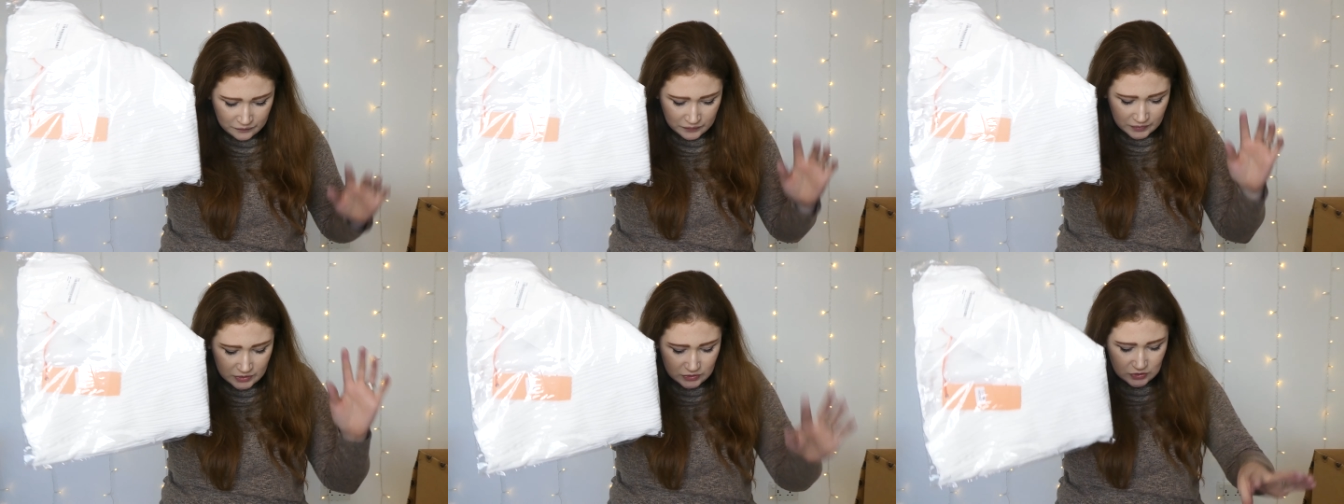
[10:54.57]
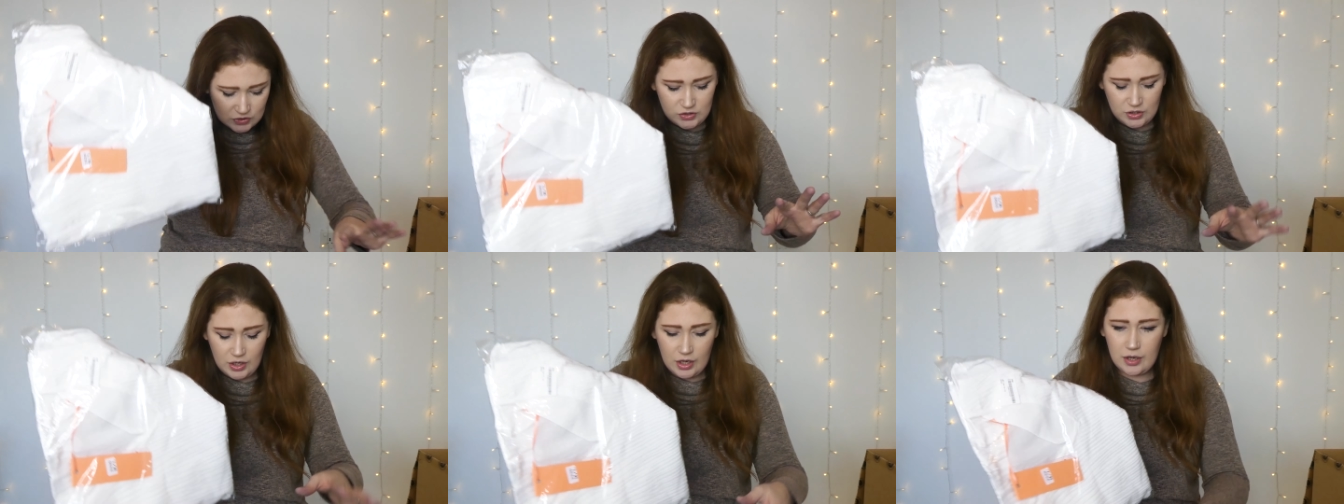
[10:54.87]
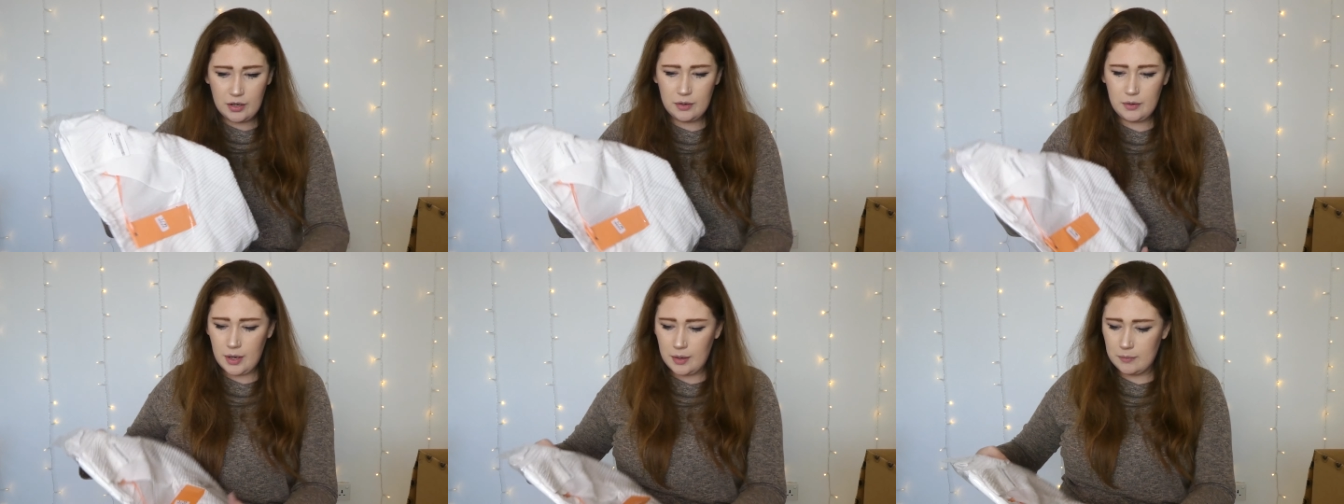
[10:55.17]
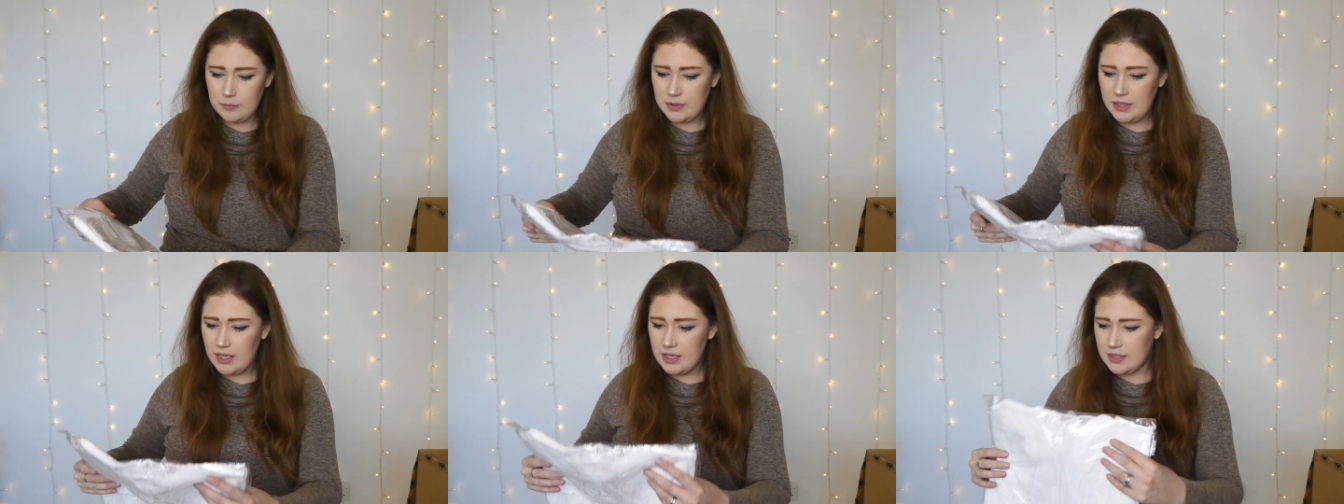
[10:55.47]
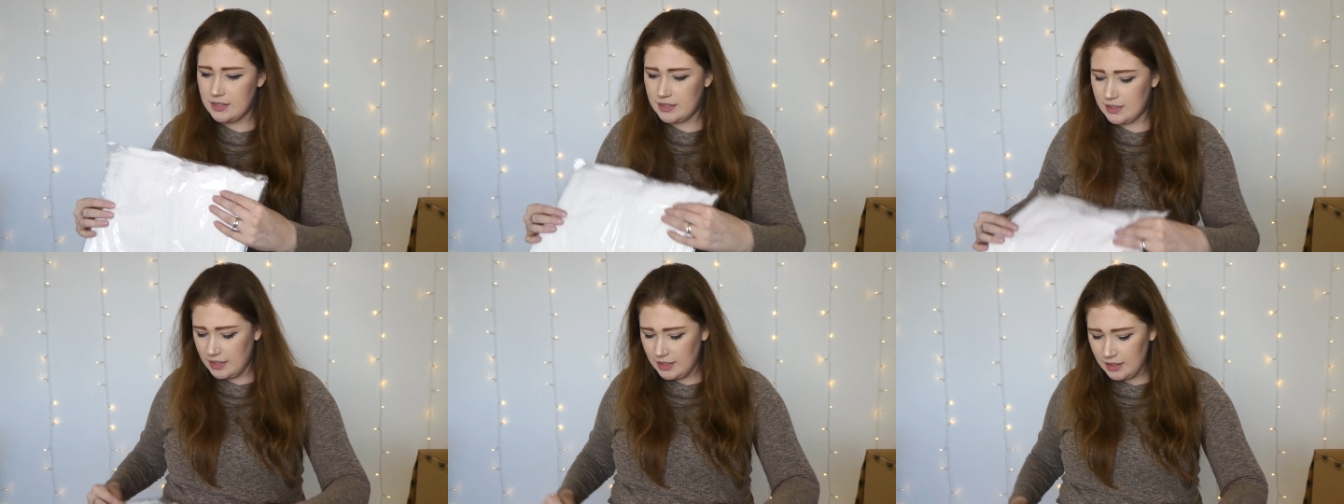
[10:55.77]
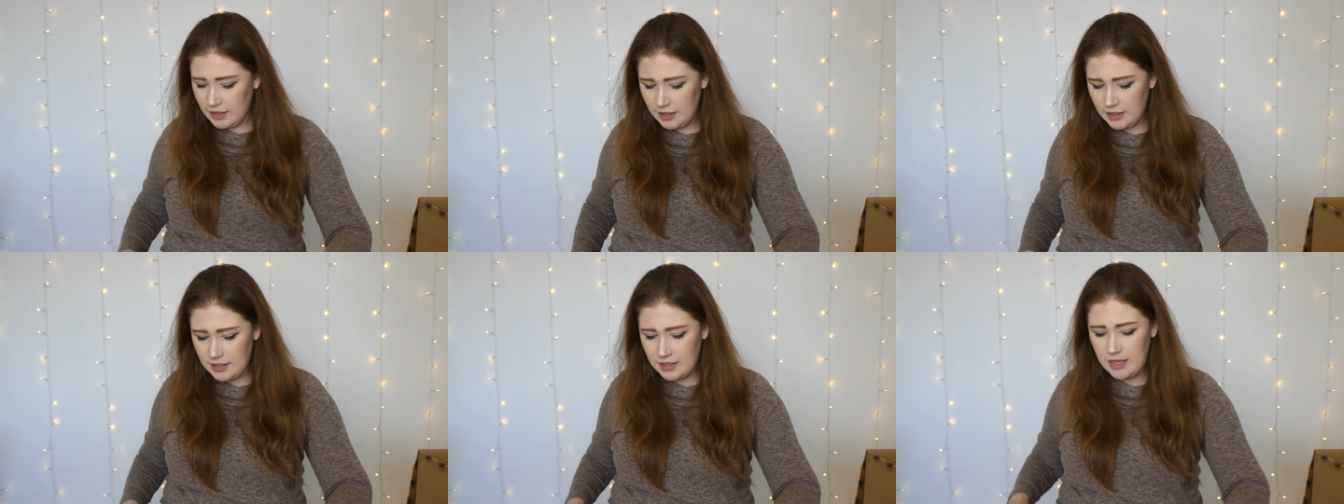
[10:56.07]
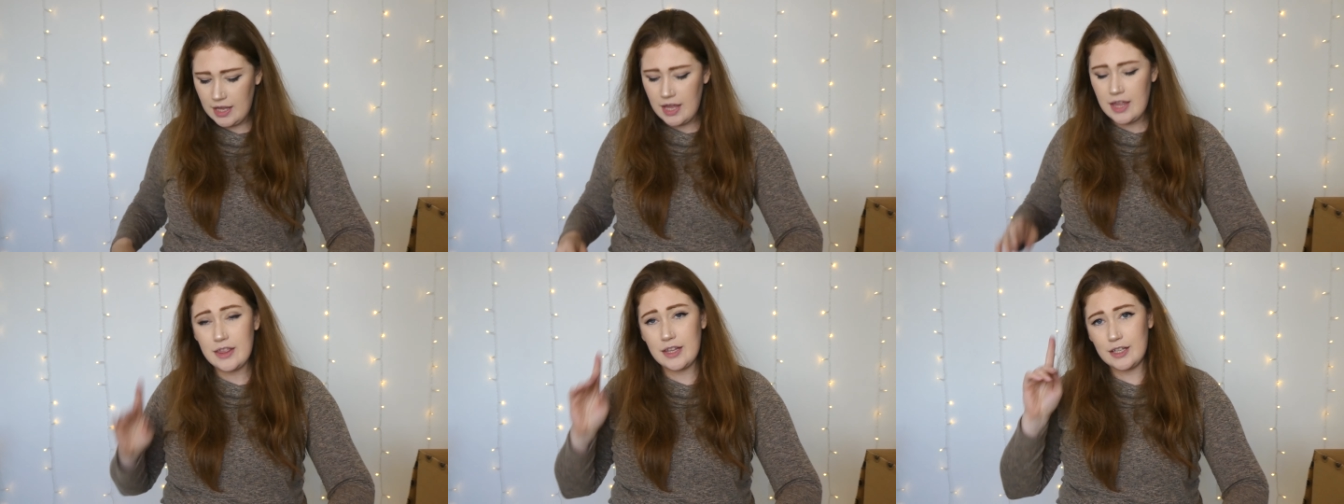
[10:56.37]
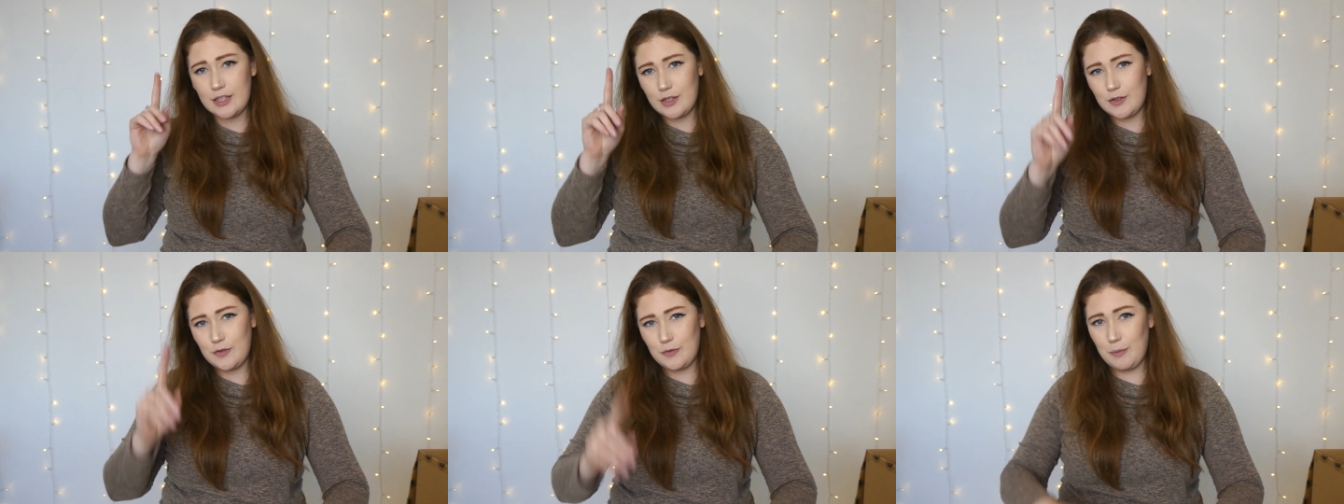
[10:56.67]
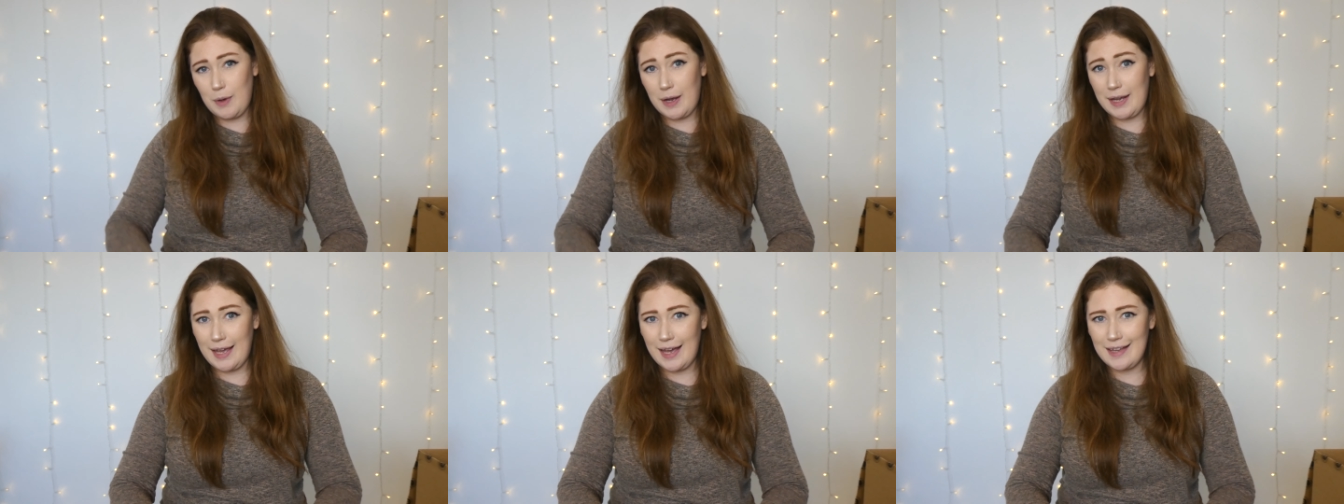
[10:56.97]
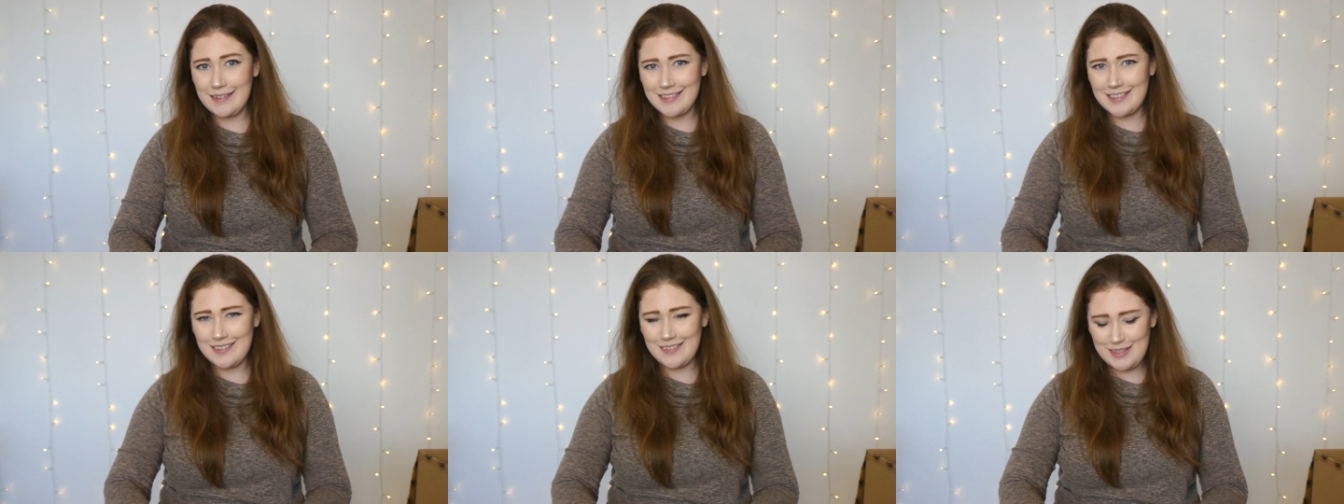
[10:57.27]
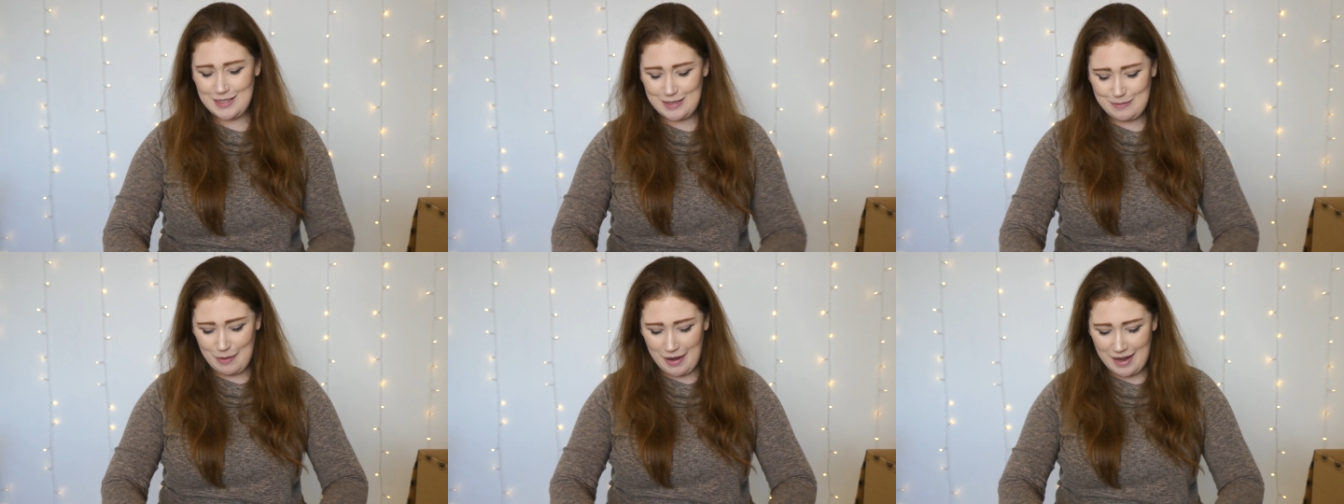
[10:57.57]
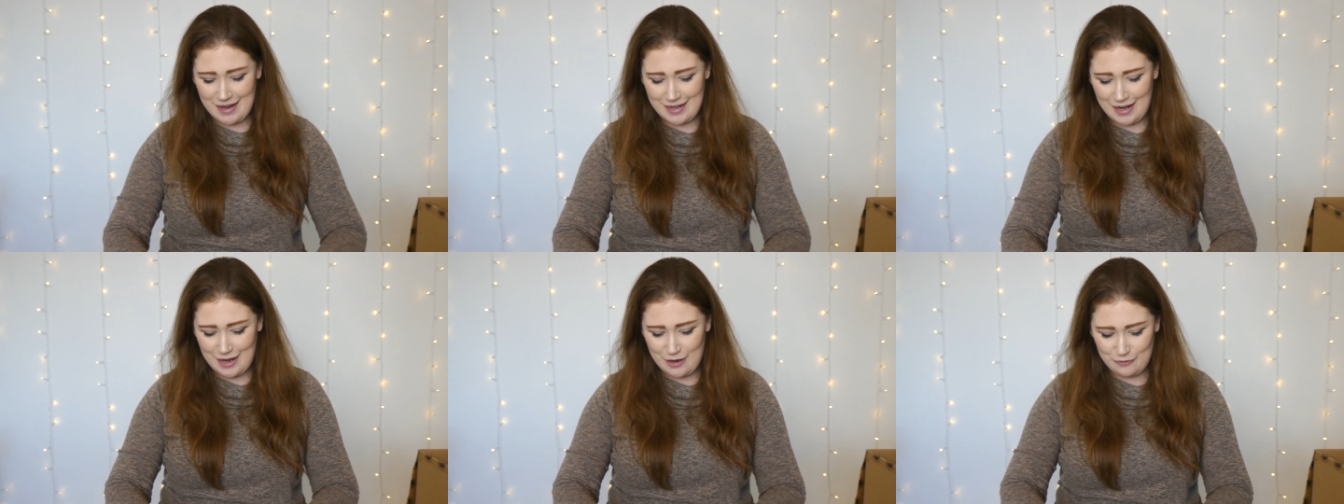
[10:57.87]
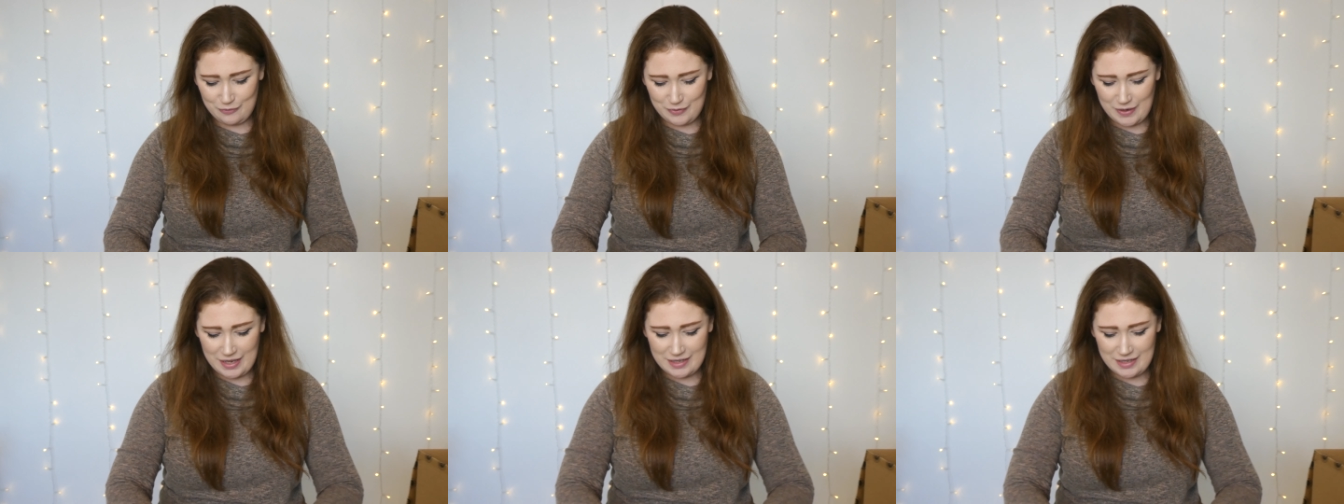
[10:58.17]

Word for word: So I'm guessing this is for my cancer inspired outfit.